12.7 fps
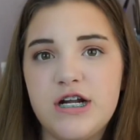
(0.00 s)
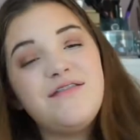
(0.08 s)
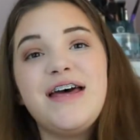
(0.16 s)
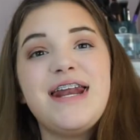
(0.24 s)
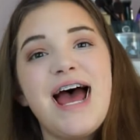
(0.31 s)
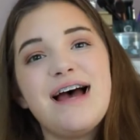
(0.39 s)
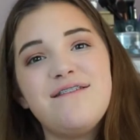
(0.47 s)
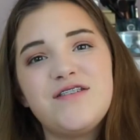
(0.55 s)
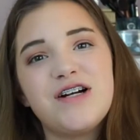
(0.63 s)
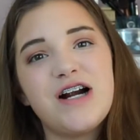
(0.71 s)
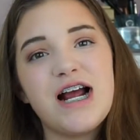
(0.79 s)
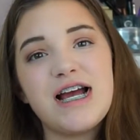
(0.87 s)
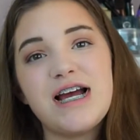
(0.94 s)
Then
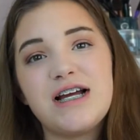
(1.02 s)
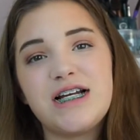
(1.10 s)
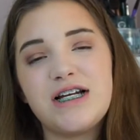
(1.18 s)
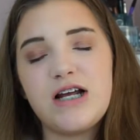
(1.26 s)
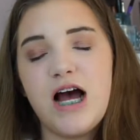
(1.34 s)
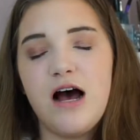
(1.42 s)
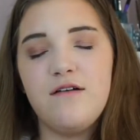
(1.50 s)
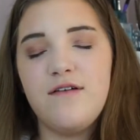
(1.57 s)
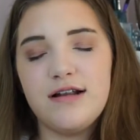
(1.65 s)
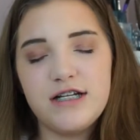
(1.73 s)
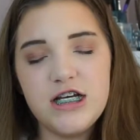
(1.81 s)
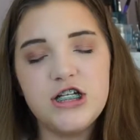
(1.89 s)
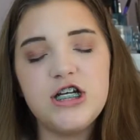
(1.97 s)
after
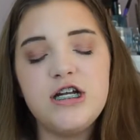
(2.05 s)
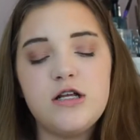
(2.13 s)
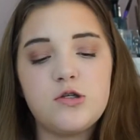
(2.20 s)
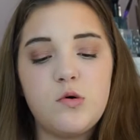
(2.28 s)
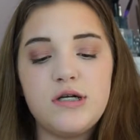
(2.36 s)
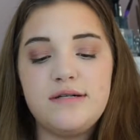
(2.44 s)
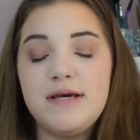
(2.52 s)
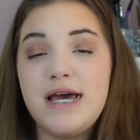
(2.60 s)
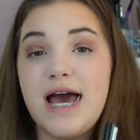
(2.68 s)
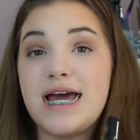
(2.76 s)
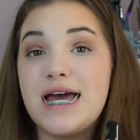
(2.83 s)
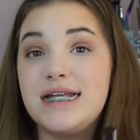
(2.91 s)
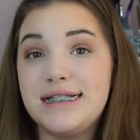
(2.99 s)
foundation is going to be
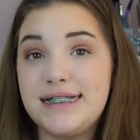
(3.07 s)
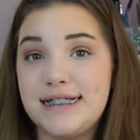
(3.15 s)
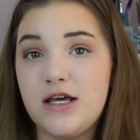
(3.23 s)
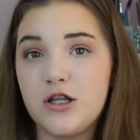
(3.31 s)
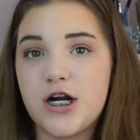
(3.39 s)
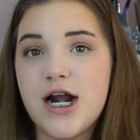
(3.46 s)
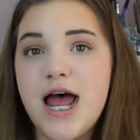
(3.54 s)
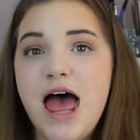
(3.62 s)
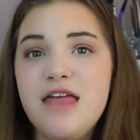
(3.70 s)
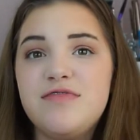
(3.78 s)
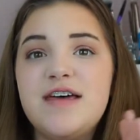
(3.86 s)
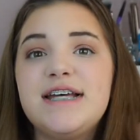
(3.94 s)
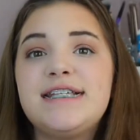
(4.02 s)
concealer.
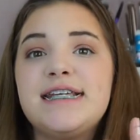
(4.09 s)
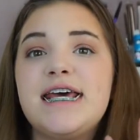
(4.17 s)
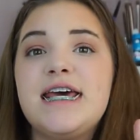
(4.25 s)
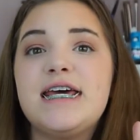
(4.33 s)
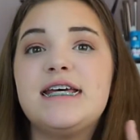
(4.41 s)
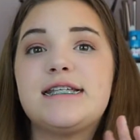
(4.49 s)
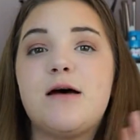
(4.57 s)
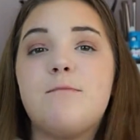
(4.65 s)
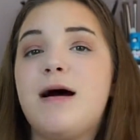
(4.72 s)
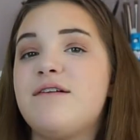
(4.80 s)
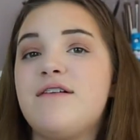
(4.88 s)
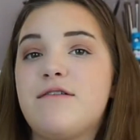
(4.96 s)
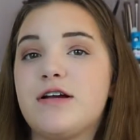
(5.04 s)
This is
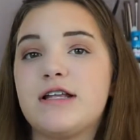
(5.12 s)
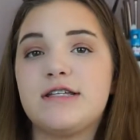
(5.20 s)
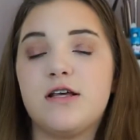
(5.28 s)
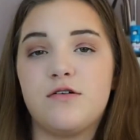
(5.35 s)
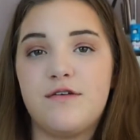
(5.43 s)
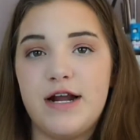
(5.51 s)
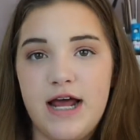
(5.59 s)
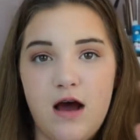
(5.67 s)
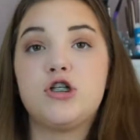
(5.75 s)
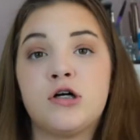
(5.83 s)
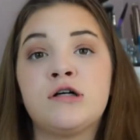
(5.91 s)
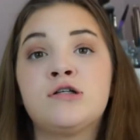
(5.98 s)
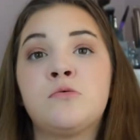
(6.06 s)
my favorite concealer right now,
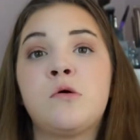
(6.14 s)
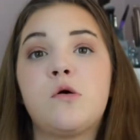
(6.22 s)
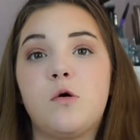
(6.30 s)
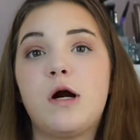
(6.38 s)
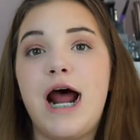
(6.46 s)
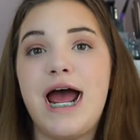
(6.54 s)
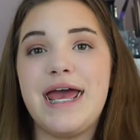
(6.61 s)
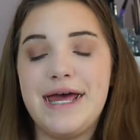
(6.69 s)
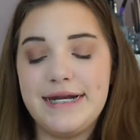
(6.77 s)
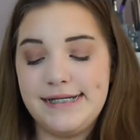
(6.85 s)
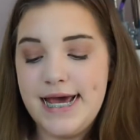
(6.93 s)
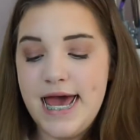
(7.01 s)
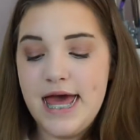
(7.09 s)
drugstore or high-end.
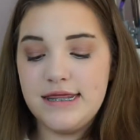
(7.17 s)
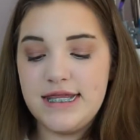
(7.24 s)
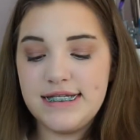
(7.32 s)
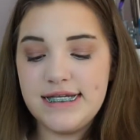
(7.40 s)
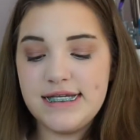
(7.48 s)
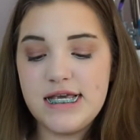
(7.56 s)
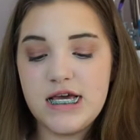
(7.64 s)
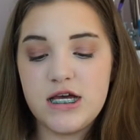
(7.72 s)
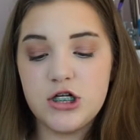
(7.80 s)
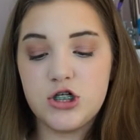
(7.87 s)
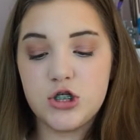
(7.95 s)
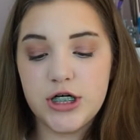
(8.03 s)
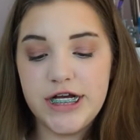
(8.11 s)
This is the
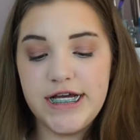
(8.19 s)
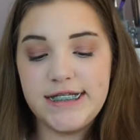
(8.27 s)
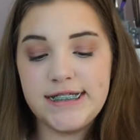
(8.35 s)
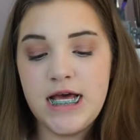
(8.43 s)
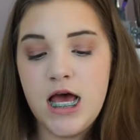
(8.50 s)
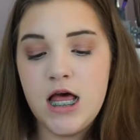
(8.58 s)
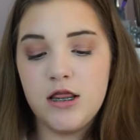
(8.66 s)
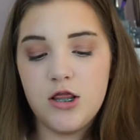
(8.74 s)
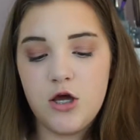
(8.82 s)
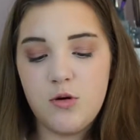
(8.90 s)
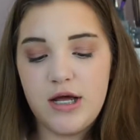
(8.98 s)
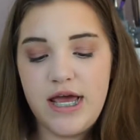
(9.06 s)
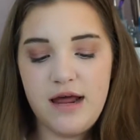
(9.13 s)
Catrice
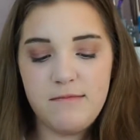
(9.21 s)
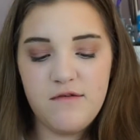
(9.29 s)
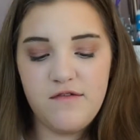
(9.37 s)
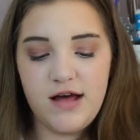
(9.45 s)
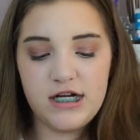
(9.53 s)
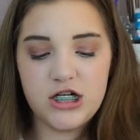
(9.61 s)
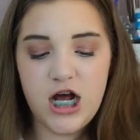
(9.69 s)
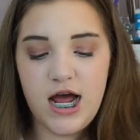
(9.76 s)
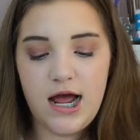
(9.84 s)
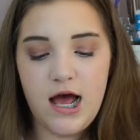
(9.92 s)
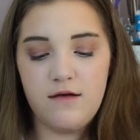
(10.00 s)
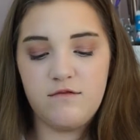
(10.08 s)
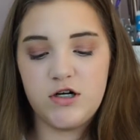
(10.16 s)
Liquid Camouflage High
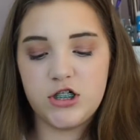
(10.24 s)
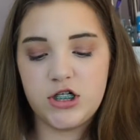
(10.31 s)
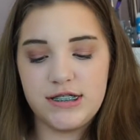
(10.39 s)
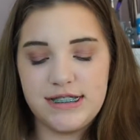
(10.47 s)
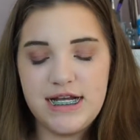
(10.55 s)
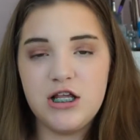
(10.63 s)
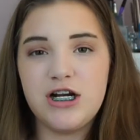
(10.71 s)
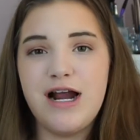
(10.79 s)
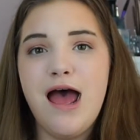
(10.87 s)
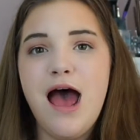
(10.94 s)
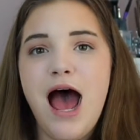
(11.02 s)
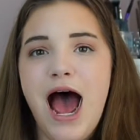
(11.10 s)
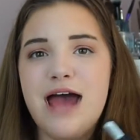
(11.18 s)
Coverage Concealer.
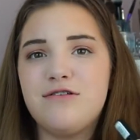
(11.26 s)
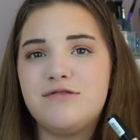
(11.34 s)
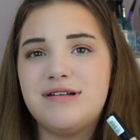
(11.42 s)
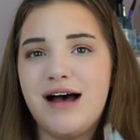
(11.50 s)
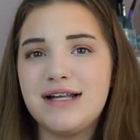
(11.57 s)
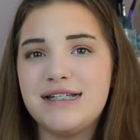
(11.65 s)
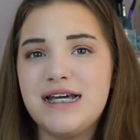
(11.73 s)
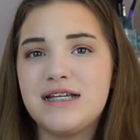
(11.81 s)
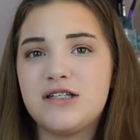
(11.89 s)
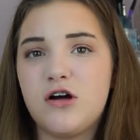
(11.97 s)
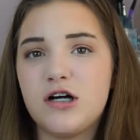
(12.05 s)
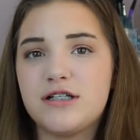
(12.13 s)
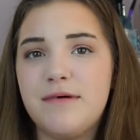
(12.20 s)
I know Tati has
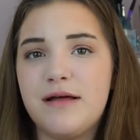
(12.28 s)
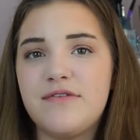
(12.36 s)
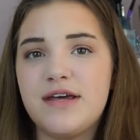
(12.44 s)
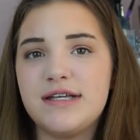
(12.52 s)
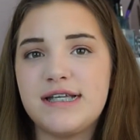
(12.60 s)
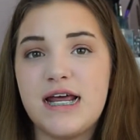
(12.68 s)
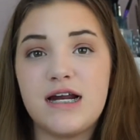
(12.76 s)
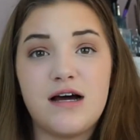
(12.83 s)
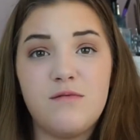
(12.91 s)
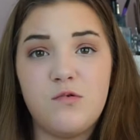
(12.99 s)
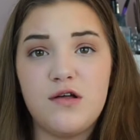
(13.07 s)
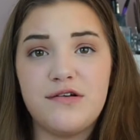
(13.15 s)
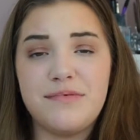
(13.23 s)
talked about this, and a
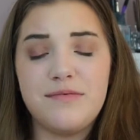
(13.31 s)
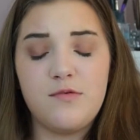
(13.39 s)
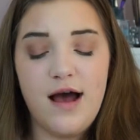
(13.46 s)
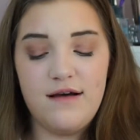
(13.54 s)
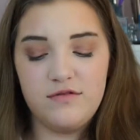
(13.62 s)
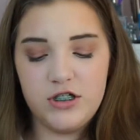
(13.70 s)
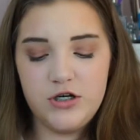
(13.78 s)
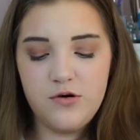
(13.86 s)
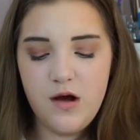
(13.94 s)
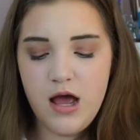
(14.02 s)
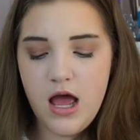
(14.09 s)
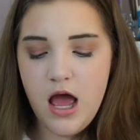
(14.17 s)
couple other people have too.